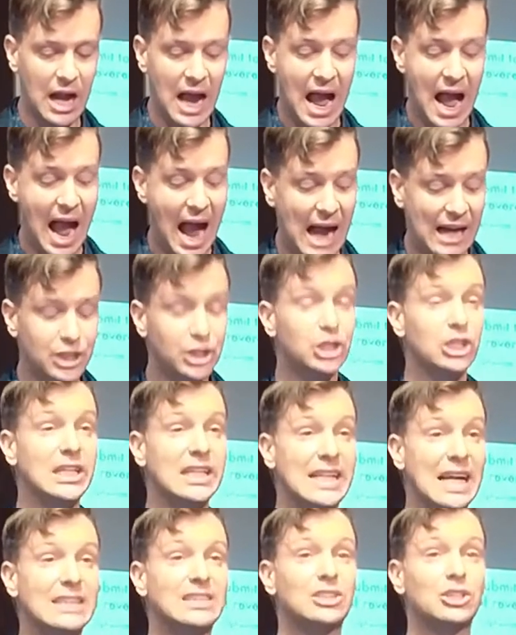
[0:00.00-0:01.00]
actually
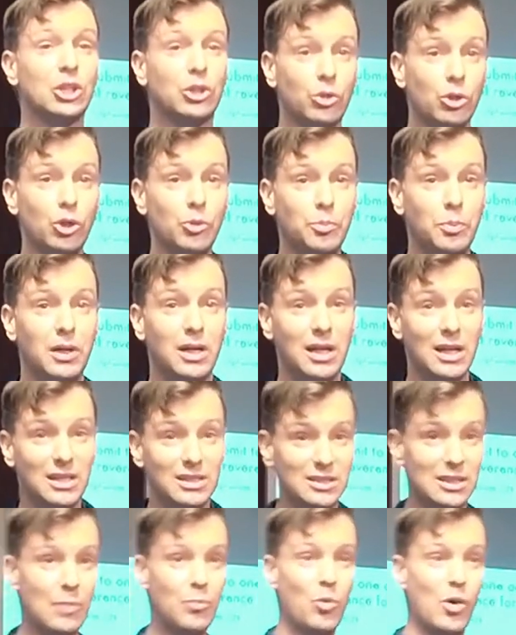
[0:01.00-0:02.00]
gets the group
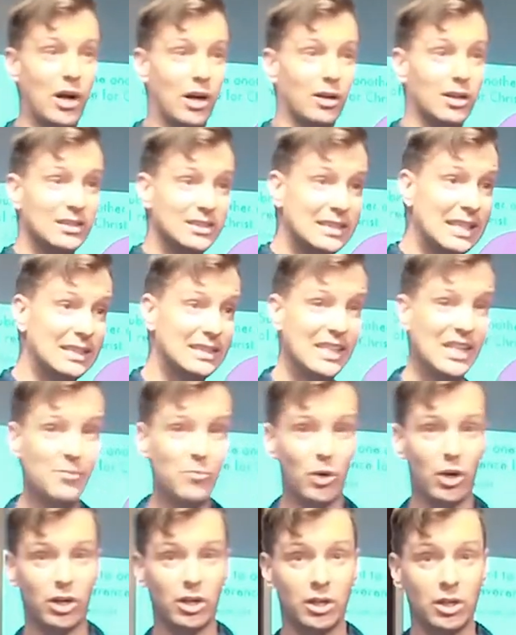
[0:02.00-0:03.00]
somewhere. It's that teamwork.